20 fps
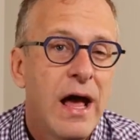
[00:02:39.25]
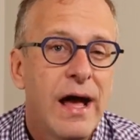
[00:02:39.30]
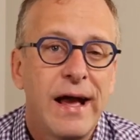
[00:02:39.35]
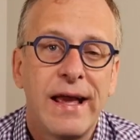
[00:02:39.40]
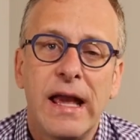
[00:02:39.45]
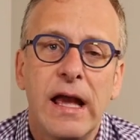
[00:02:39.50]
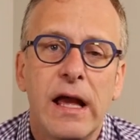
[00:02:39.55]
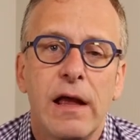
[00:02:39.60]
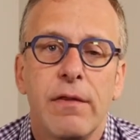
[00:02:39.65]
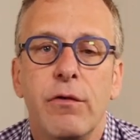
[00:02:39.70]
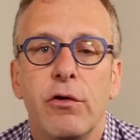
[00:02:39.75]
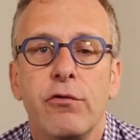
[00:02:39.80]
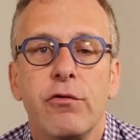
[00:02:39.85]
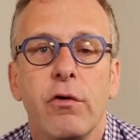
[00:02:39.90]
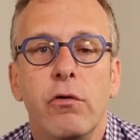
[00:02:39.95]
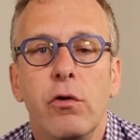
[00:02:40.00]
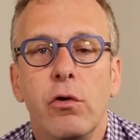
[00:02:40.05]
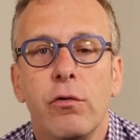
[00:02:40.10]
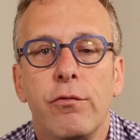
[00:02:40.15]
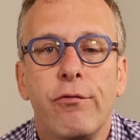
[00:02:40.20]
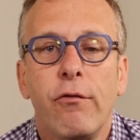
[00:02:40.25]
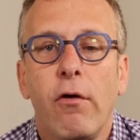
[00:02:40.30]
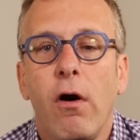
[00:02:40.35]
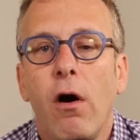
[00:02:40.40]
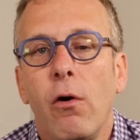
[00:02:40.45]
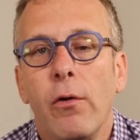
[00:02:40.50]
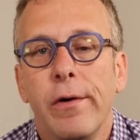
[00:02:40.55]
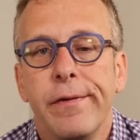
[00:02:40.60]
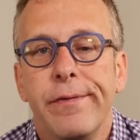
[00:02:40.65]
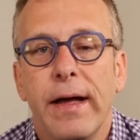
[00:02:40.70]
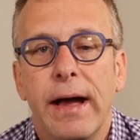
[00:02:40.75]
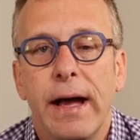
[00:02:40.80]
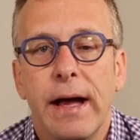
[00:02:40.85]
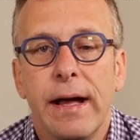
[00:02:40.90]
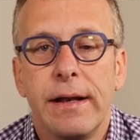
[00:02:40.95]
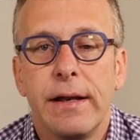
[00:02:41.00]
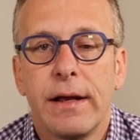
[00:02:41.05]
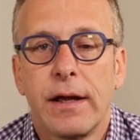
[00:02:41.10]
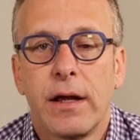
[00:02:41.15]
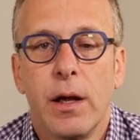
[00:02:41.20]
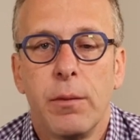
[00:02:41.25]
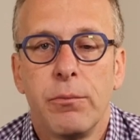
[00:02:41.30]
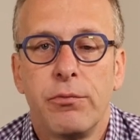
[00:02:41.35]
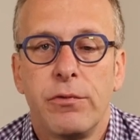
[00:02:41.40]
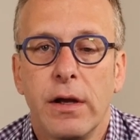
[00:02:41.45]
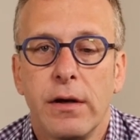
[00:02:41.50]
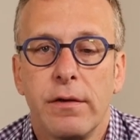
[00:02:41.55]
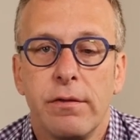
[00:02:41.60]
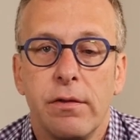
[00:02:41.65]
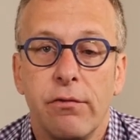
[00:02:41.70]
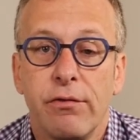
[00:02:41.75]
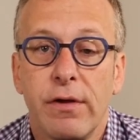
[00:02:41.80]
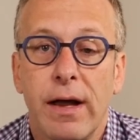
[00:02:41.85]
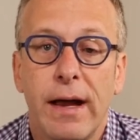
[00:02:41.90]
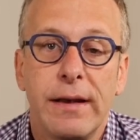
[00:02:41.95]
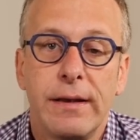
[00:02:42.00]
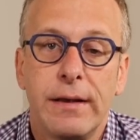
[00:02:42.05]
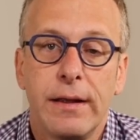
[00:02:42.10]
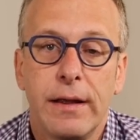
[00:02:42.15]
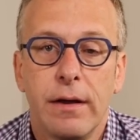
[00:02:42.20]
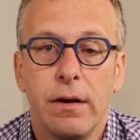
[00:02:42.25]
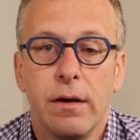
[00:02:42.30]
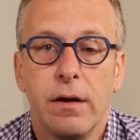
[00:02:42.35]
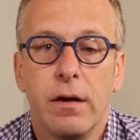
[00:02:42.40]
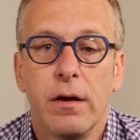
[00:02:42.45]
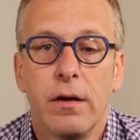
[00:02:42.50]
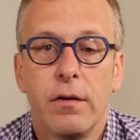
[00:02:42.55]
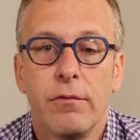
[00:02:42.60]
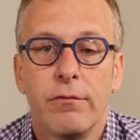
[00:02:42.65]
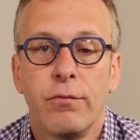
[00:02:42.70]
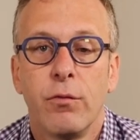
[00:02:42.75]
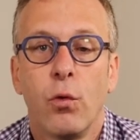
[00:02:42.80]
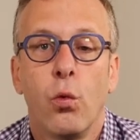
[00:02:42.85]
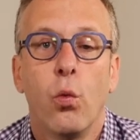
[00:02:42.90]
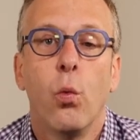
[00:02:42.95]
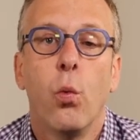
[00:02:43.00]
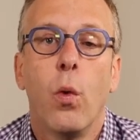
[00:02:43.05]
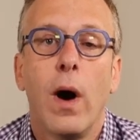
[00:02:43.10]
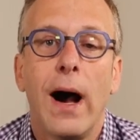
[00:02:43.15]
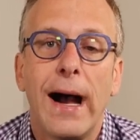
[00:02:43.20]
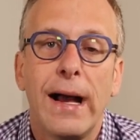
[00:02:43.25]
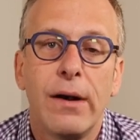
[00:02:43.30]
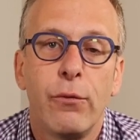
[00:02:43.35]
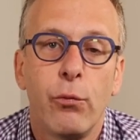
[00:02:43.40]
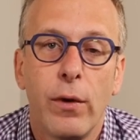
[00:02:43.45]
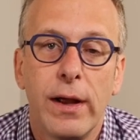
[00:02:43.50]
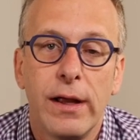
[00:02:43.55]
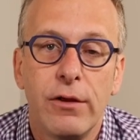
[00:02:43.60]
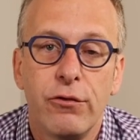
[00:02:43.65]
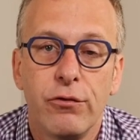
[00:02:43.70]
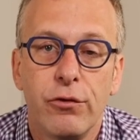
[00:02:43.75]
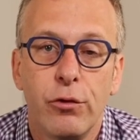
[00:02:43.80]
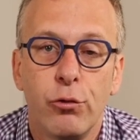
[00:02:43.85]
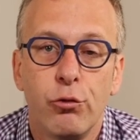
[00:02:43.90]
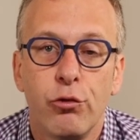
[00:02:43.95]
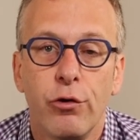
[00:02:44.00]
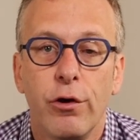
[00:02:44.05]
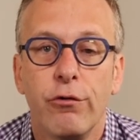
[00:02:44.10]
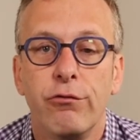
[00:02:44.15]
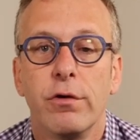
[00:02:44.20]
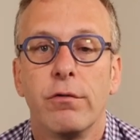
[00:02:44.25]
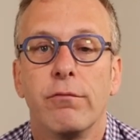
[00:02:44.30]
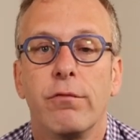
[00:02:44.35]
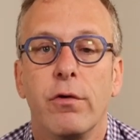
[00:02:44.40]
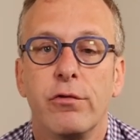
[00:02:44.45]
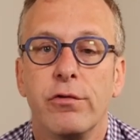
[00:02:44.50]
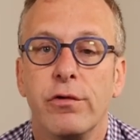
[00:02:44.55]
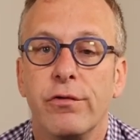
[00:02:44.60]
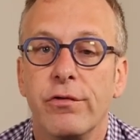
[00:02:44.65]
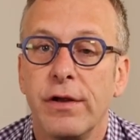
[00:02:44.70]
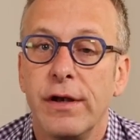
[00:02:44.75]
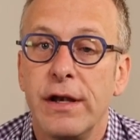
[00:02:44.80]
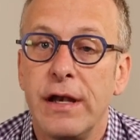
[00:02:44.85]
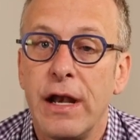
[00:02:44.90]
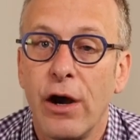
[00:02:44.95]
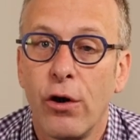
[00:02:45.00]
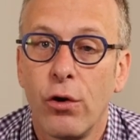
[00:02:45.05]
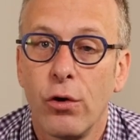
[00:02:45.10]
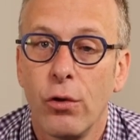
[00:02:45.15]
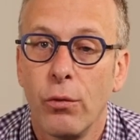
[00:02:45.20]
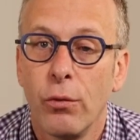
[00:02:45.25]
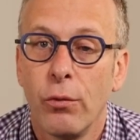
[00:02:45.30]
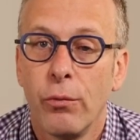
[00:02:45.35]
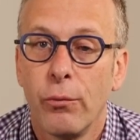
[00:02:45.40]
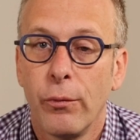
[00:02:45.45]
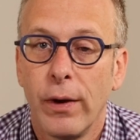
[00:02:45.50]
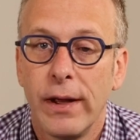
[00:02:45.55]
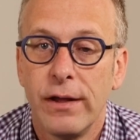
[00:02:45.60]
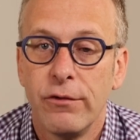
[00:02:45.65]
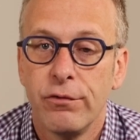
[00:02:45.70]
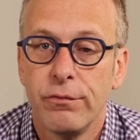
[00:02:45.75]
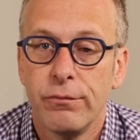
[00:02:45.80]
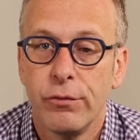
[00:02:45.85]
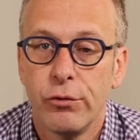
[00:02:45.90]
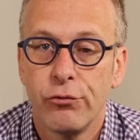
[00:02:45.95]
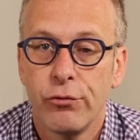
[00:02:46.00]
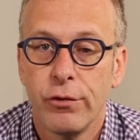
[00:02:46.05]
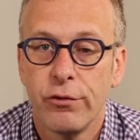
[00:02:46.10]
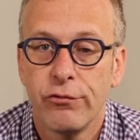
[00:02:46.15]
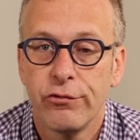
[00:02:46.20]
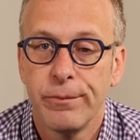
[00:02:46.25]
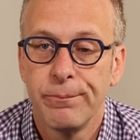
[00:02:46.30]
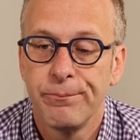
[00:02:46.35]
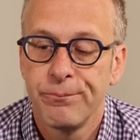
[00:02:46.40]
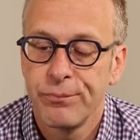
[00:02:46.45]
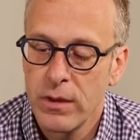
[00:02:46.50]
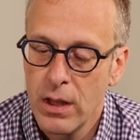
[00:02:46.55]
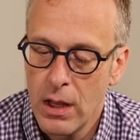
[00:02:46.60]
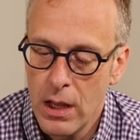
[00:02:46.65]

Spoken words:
Again, there's a little flaw in that, and it comes down to this idea of wide range of nutrition versus a narrow range of nutrition.